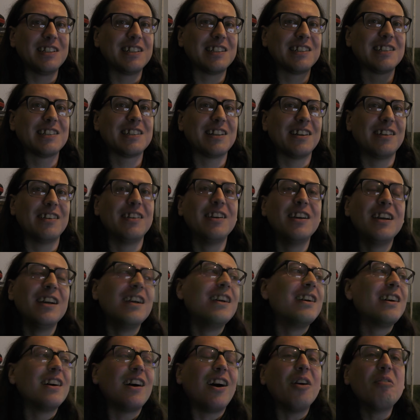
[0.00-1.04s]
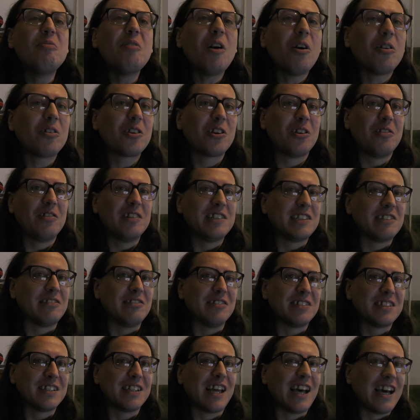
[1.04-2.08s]
and it's just like, I'm not going to
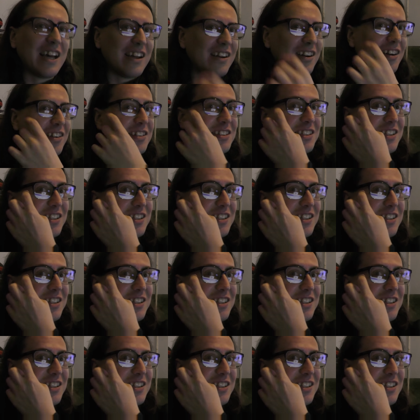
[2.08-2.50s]
resort to that.